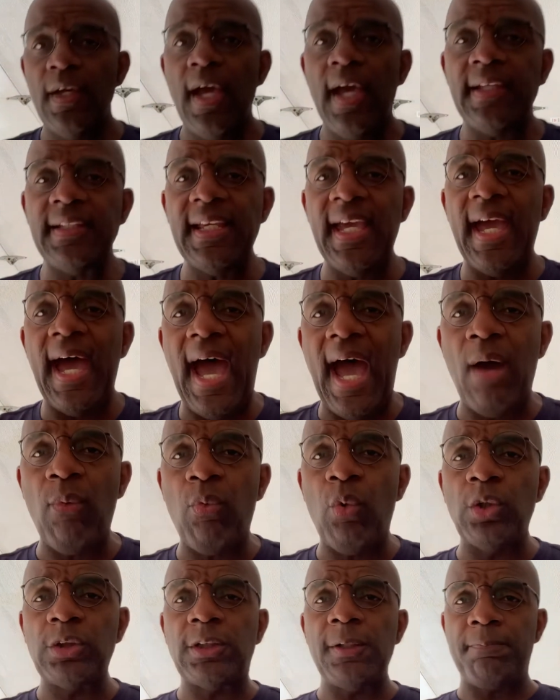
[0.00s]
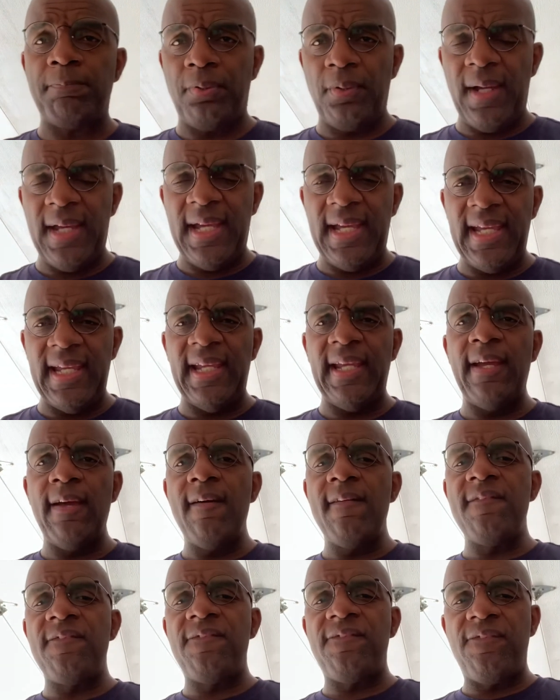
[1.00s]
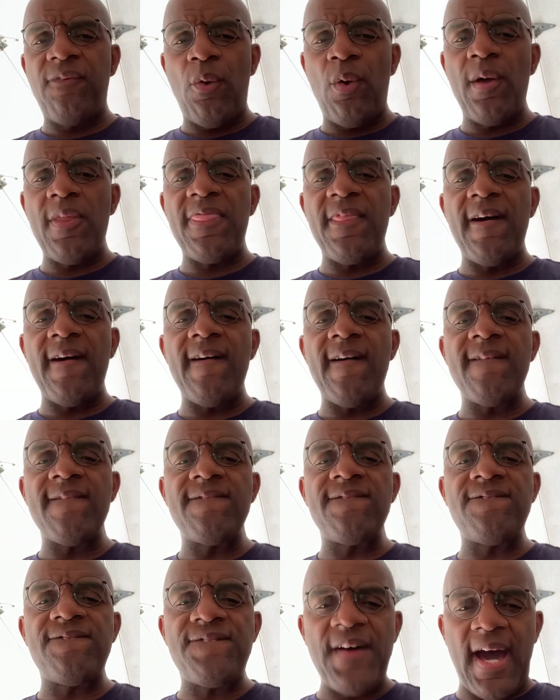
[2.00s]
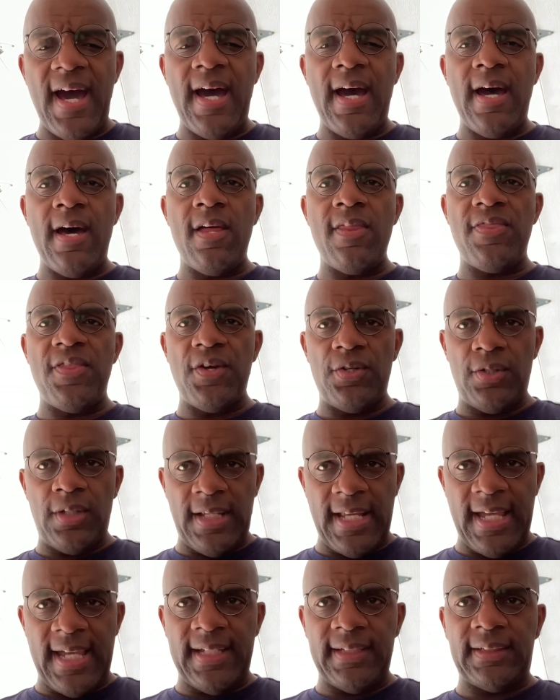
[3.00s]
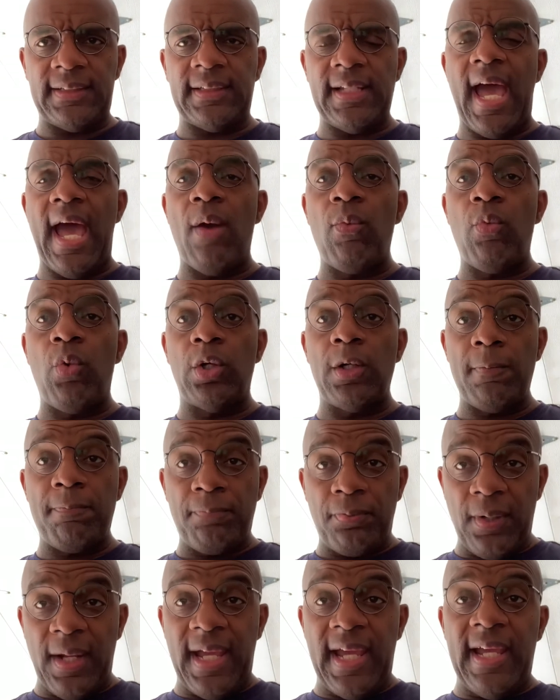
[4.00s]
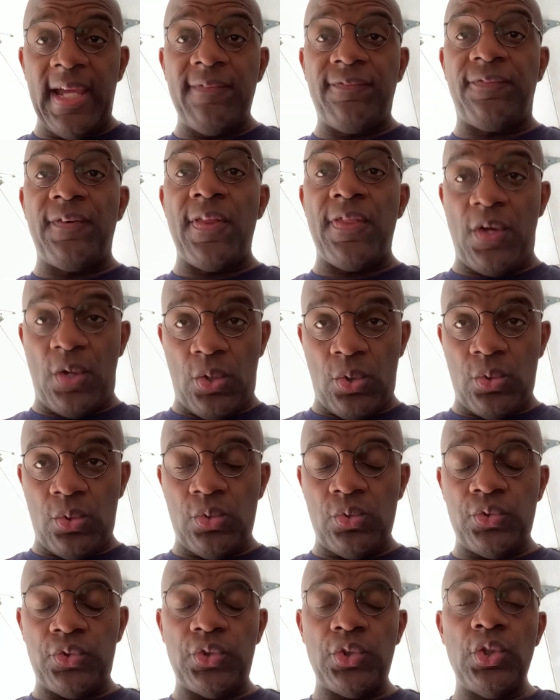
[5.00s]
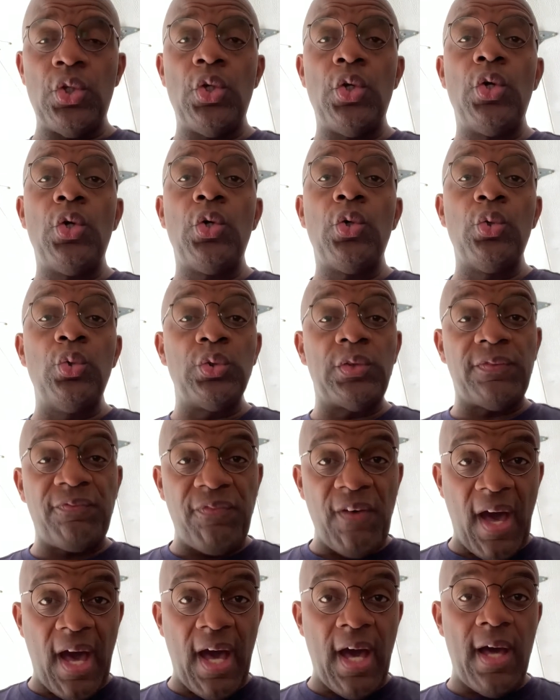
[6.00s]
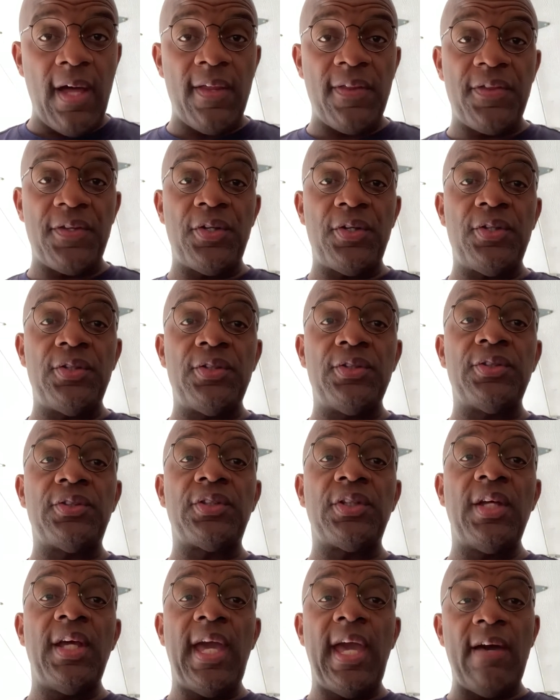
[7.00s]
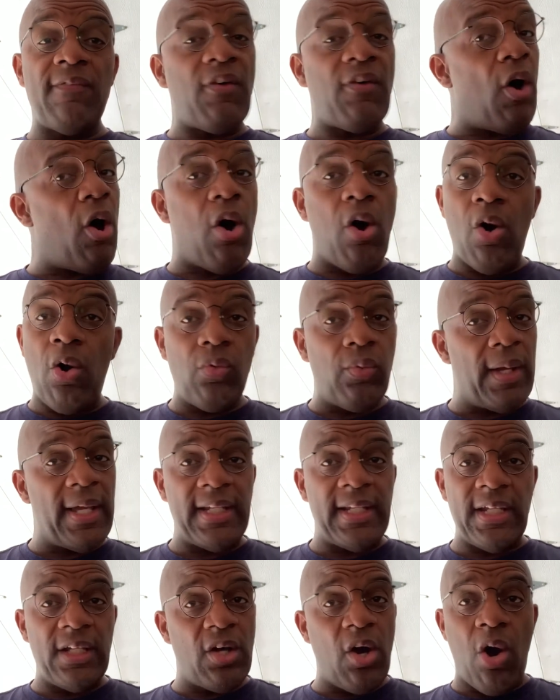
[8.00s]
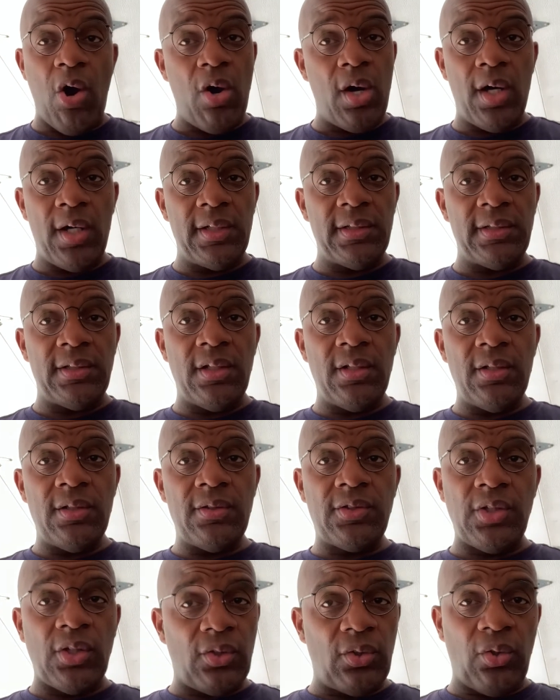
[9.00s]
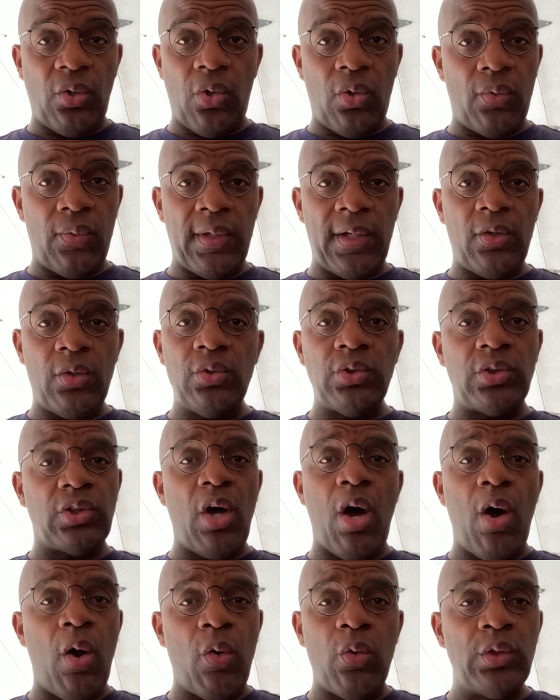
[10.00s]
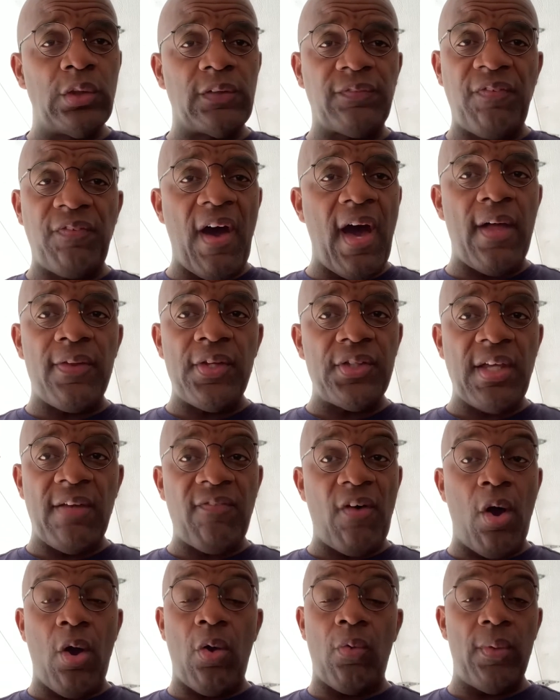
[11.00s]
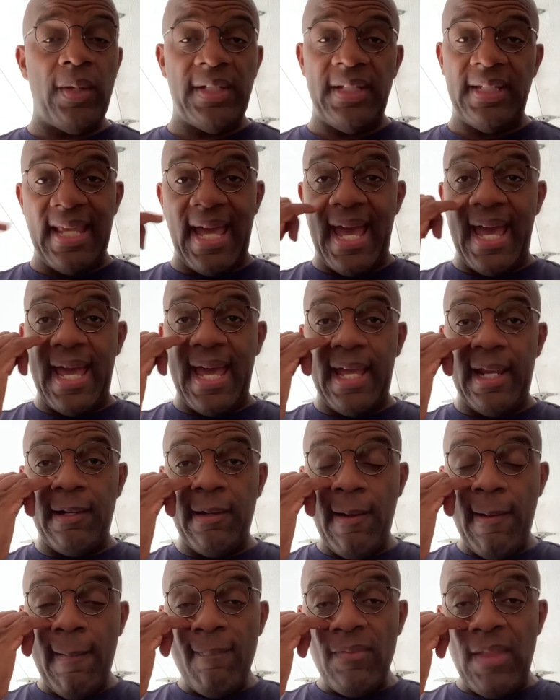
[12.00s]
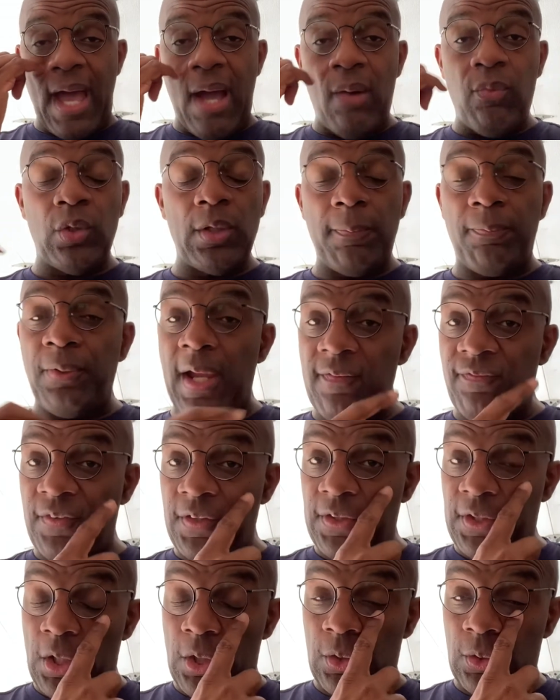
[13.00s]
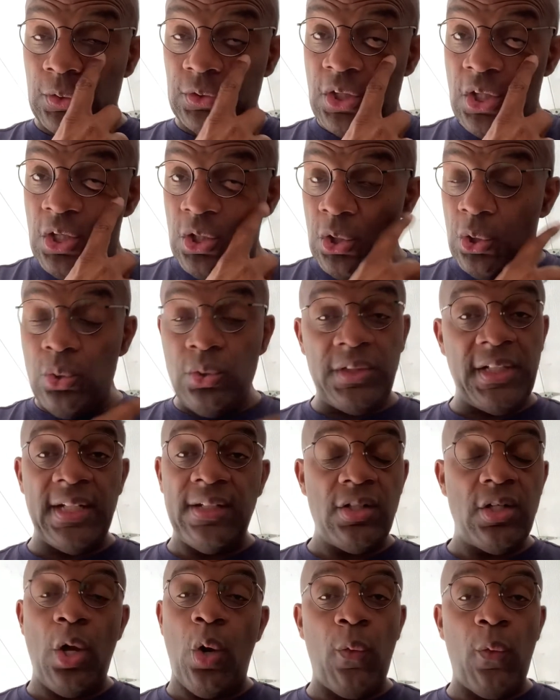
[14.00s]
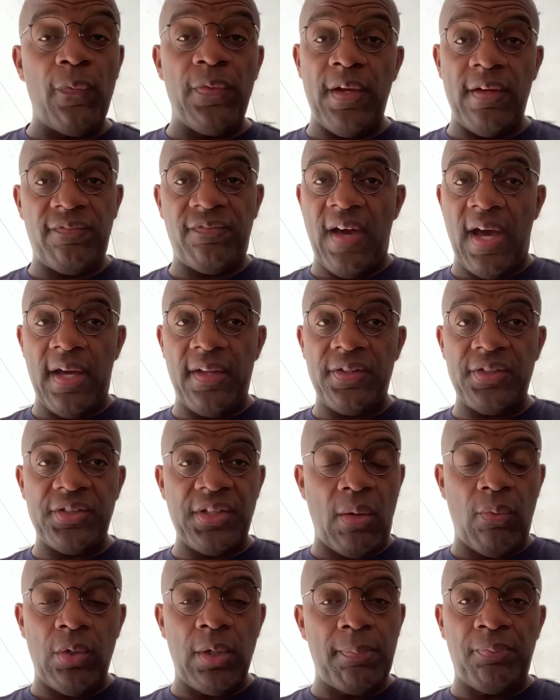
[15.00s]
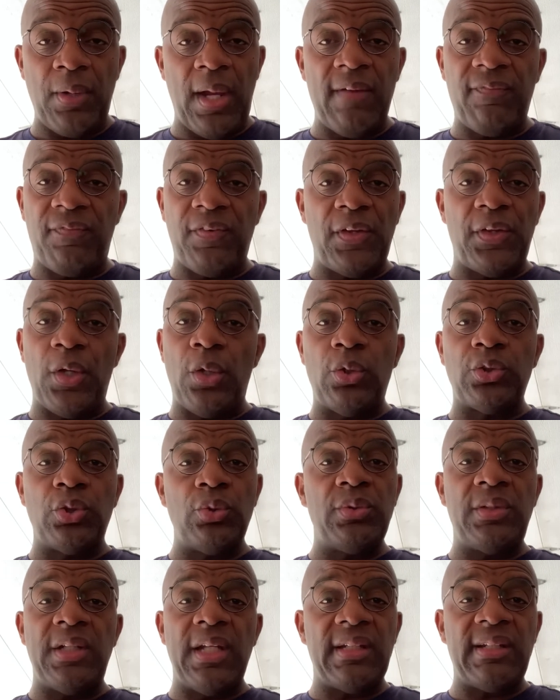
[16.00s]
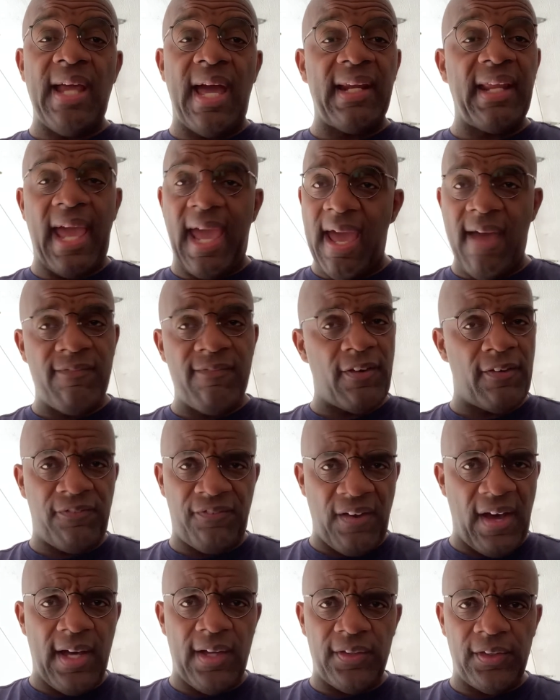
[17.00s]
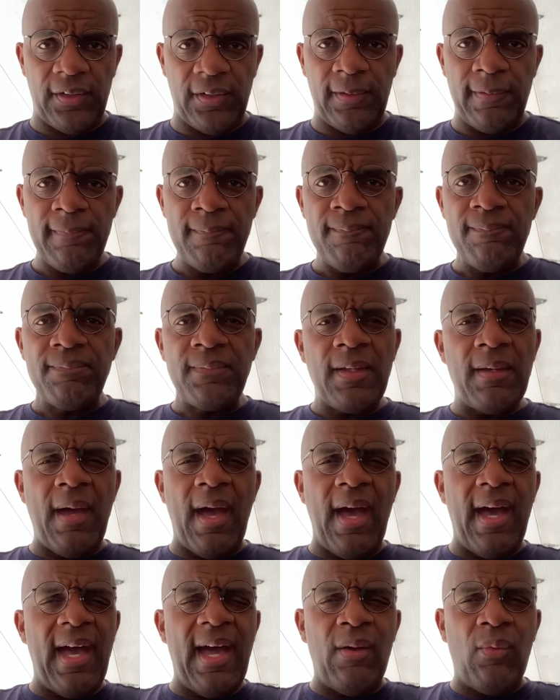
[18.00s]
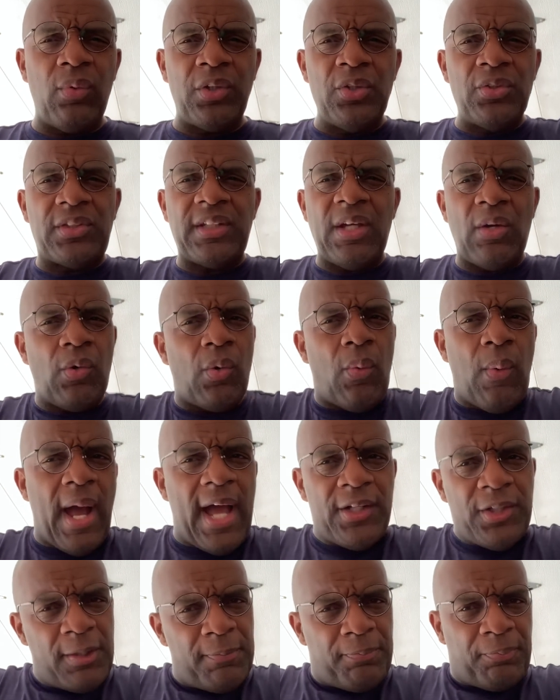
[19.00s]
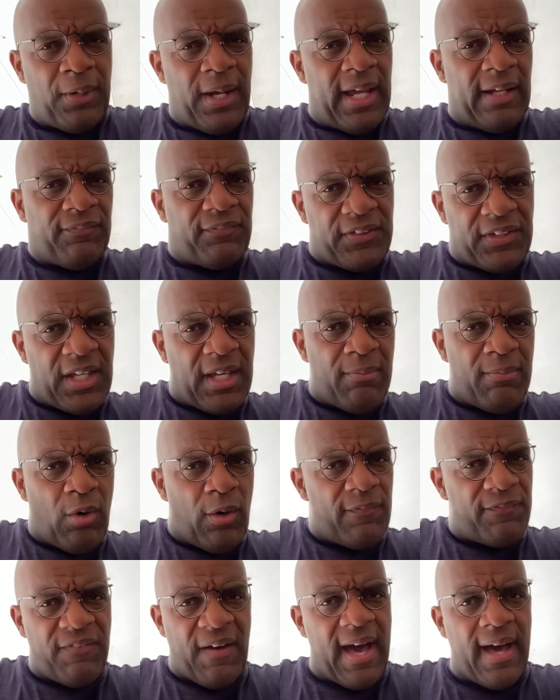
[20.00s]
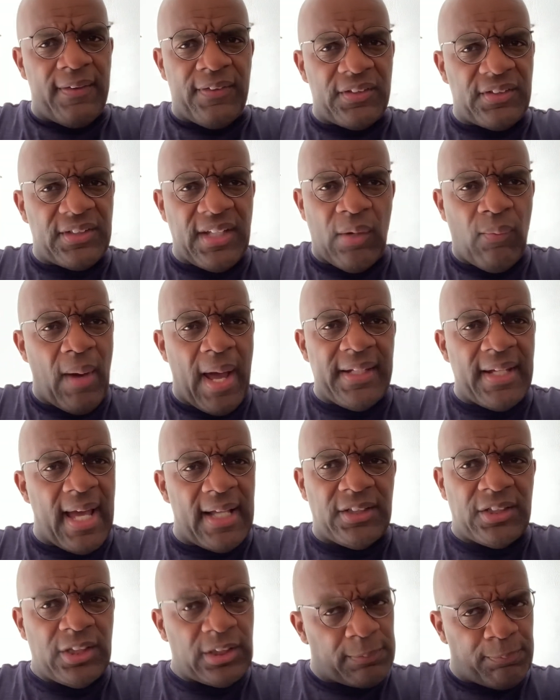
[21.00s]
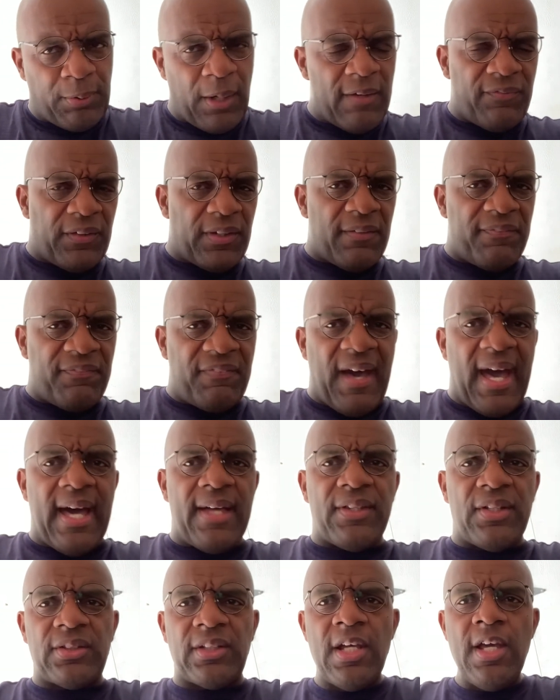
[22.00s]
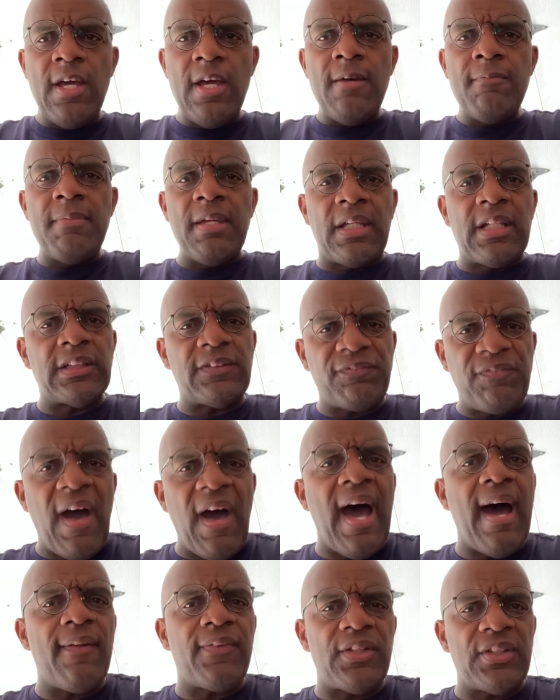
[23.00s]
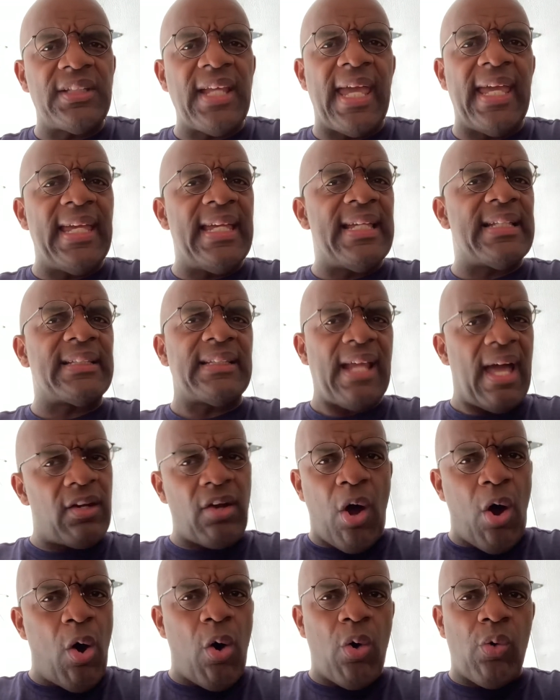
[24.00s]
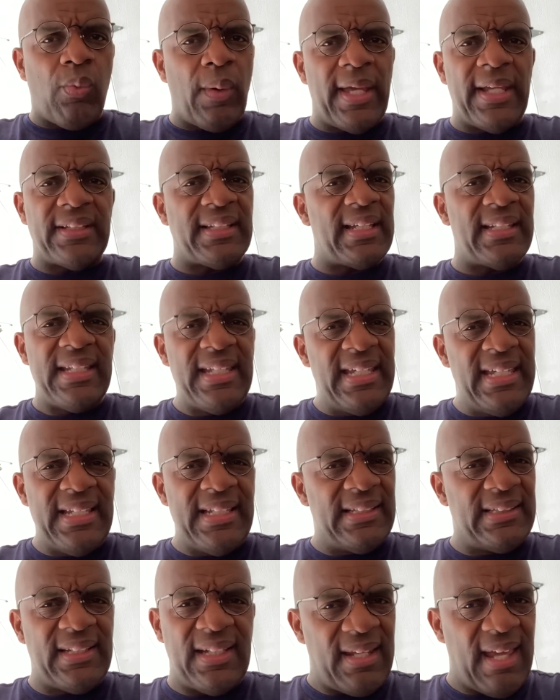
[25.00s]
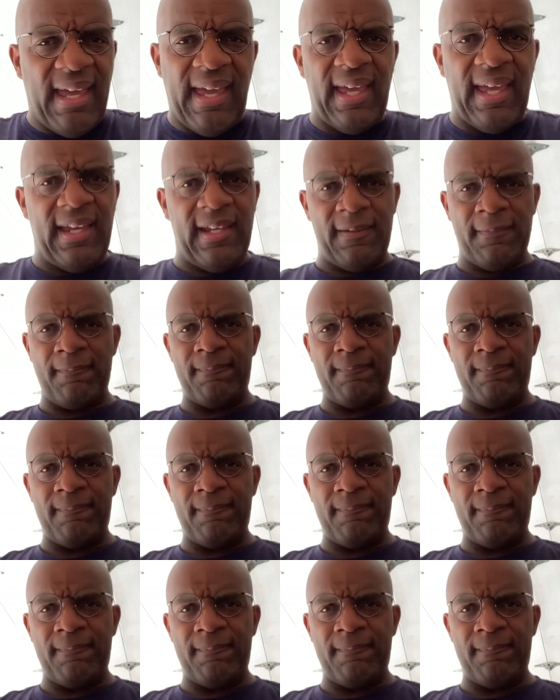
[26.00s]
Yeah, I want to pray for the fatherless. I want to pray for those whose fathers have already gone to glory, whose all whose fathers have already died, I want to pray for those who didn't know their fathers. I want to pray for those who did not have a father. I, I, you say, well, why are you praying for them on Father's Day? Why not just pray for the fathers? Because Father's Day is not always an easy day.